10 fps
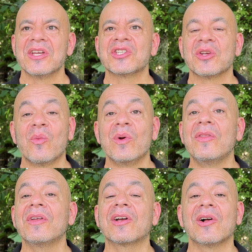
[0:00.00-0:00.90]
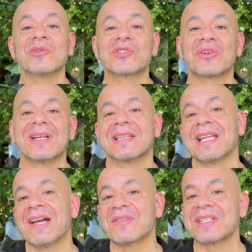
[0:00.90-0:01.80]
So will the culture and
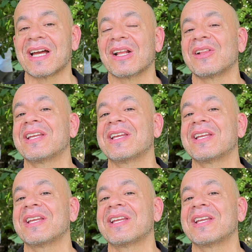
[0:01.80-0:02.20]
lifestyle